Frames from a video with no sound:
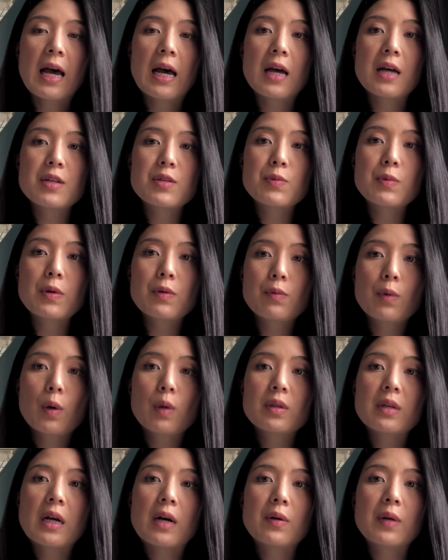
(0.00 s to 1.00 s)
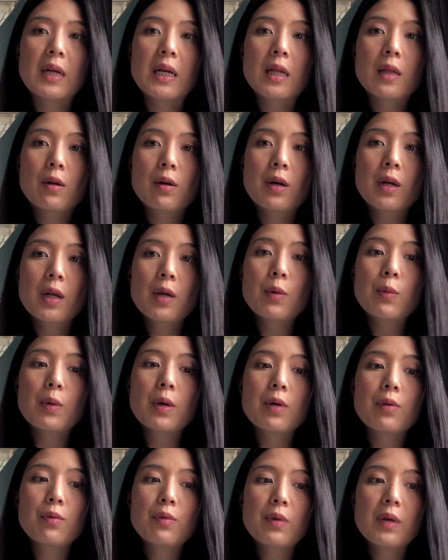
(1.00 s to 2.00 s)
as we rolled out e learning,
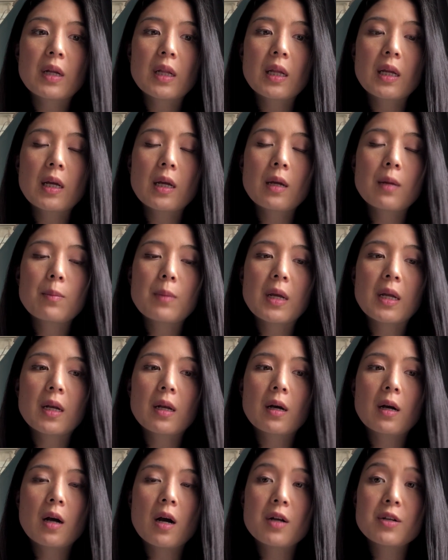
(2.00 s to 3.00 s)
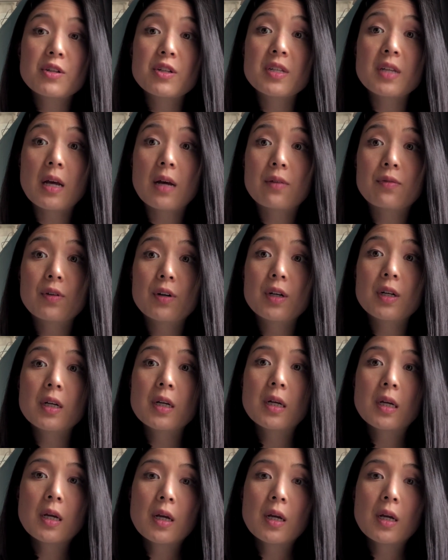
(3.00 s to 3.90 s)
we really made a conscious effort